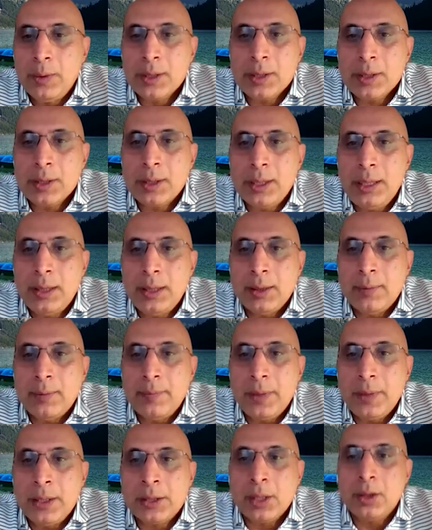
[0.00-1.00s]
to the business
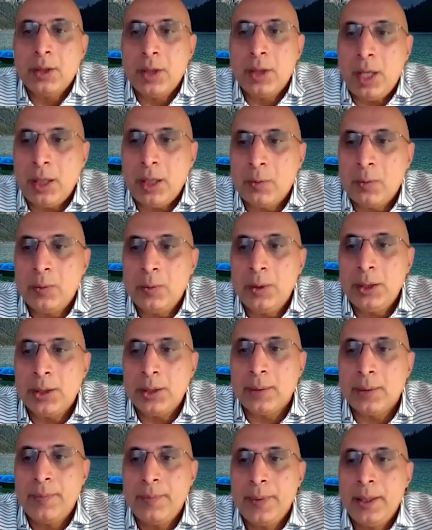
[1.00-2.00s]
leader? It's a lot of
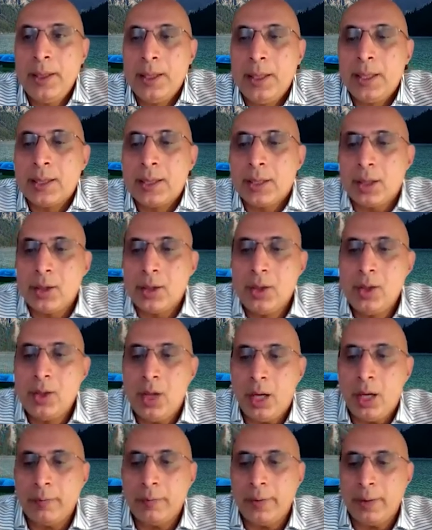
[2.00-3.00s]
work. It's a
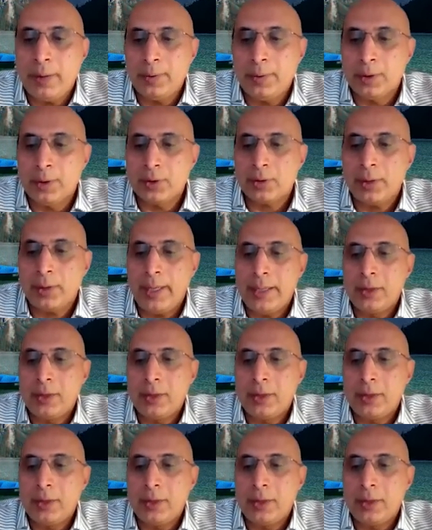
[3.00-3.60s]
lot of effort